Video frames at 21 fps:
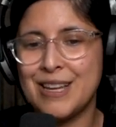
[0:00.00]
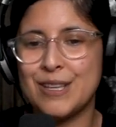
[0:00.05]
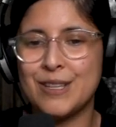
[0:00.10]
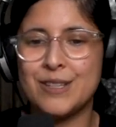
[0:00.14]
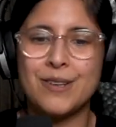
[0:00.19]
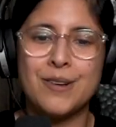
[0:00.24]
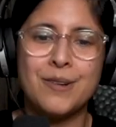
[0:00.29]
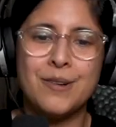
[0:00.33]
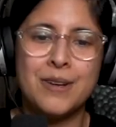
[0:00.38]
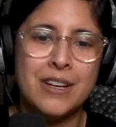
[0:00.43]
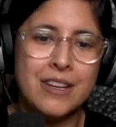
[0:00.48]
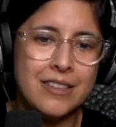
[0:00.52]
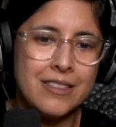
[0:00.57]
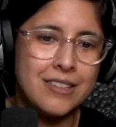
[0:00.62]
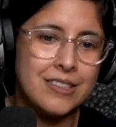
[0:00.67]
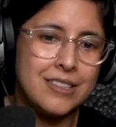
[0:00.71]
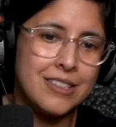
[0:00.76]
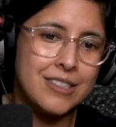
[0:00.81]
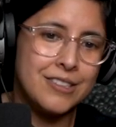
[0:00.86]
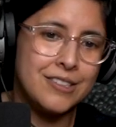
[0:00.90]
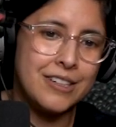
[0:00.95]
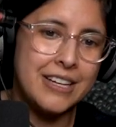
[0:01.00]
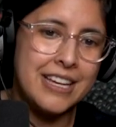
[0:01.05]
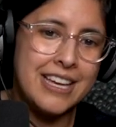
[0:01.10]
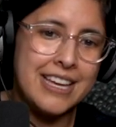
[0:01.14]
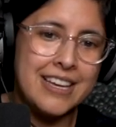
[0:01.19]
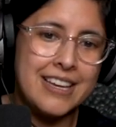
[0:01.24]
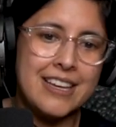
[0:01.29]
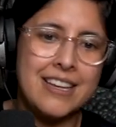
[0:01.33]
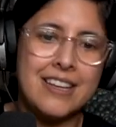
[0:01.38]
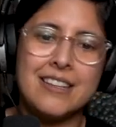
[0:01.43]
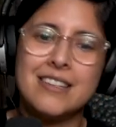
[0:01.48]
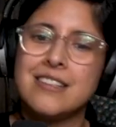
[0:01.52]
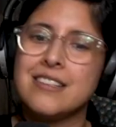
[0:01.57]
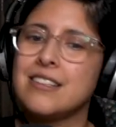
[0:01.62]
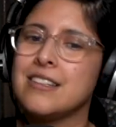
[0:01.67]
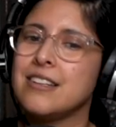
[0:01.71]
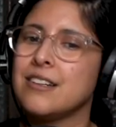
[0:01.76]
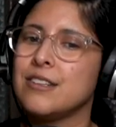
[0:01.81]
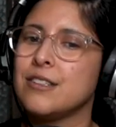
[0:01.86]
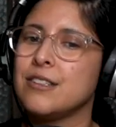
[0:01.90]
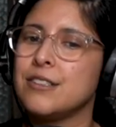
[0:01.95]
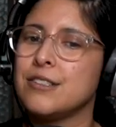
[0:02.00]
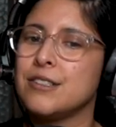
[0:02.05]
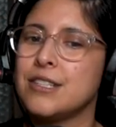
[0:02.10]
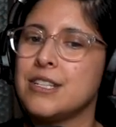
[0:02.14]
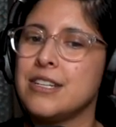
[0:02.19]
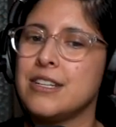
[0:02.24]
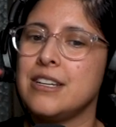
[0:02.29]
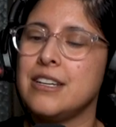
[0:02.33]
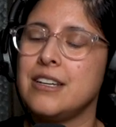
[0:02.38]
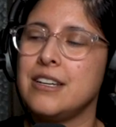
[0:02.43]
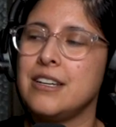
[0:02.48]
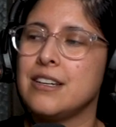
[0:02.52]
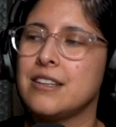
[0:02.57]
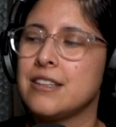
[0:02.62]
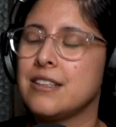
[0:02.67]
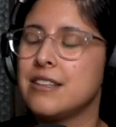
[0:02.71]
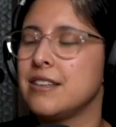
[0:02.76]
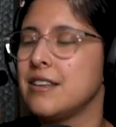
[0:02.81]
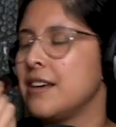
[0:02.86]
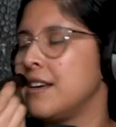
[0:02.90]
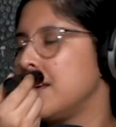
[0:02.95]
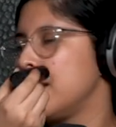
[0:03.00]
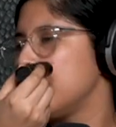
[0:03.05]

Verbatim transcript: So their little heads, their little cheeks,